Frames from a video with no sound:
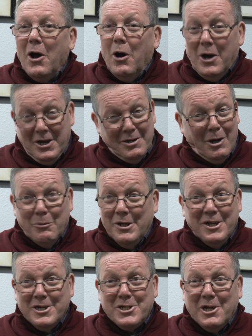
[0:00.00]
Oh, I
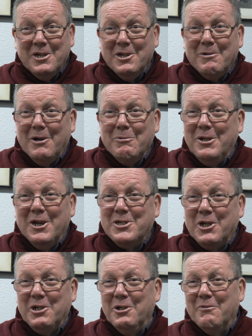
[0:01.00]
wouldn't have signed it. I wouldn't have
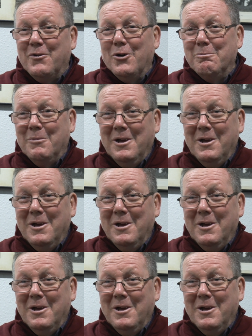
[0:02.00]
signed the form.